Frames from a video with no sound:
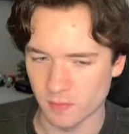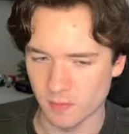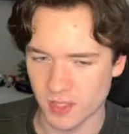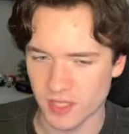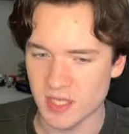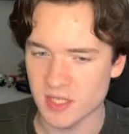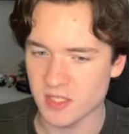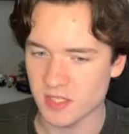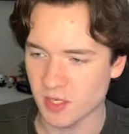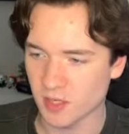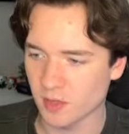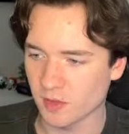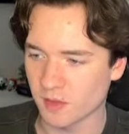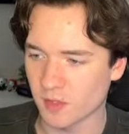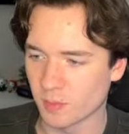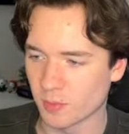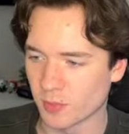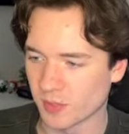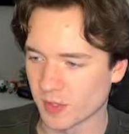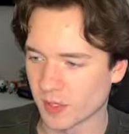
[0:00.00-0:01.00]
easier
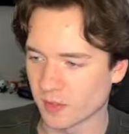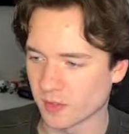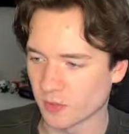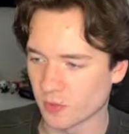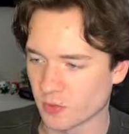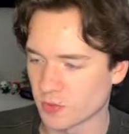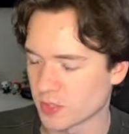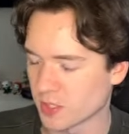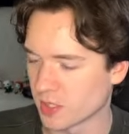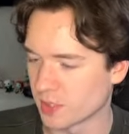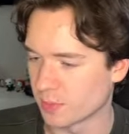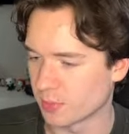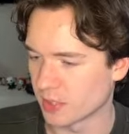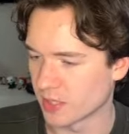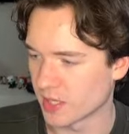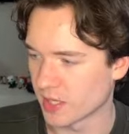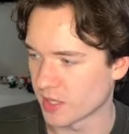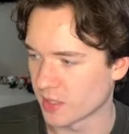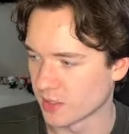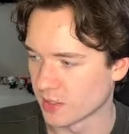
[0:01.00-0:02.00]
to predict who's going to
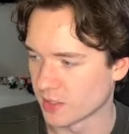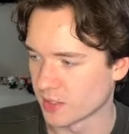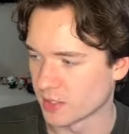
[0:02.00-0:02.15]
play.